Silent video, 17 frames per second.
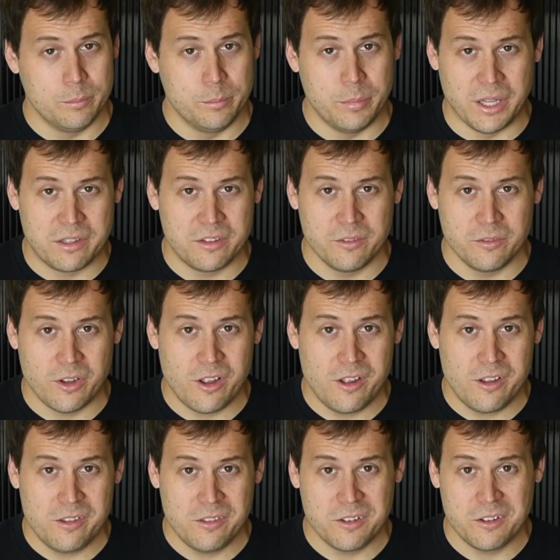Best of
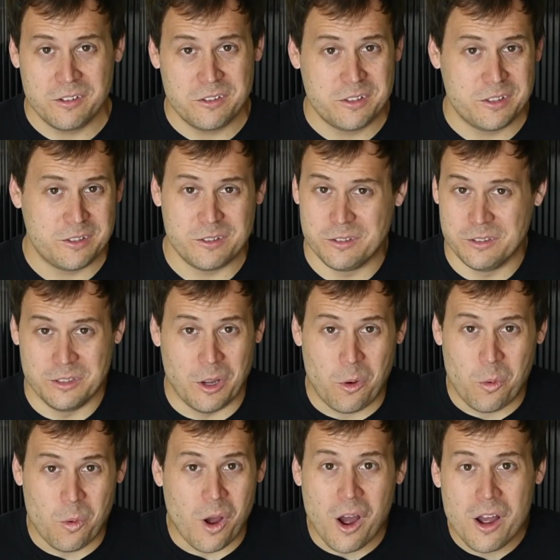all, there's
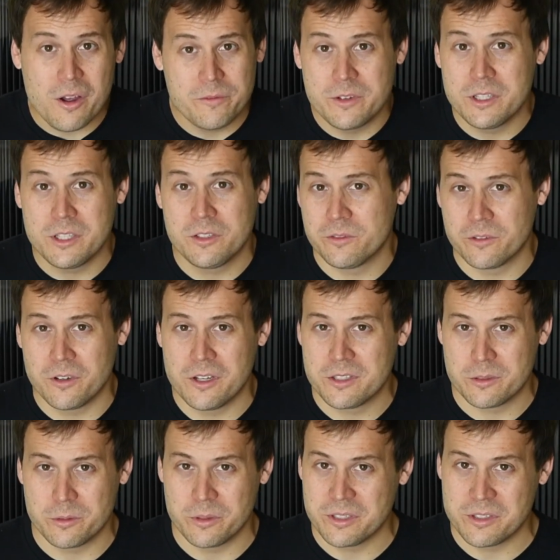no office for us
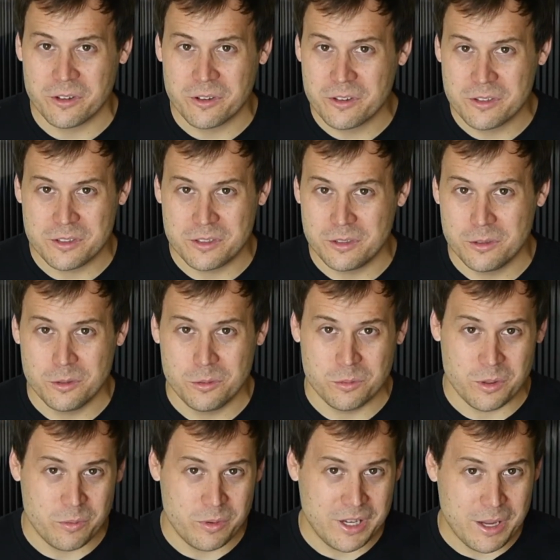to return to
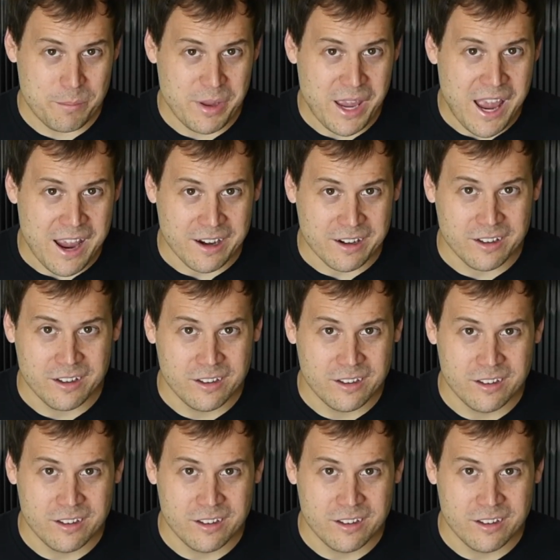when we get back.